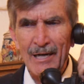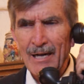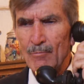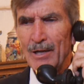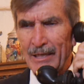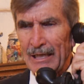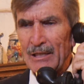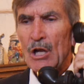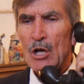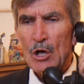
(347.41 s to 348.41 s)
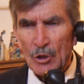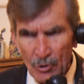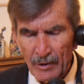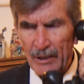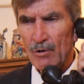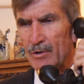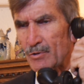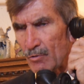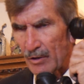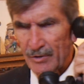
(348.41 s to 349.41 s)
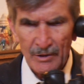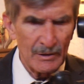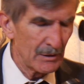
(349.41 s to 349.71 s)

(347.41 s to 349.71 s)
and I'm running it. You get hold of George.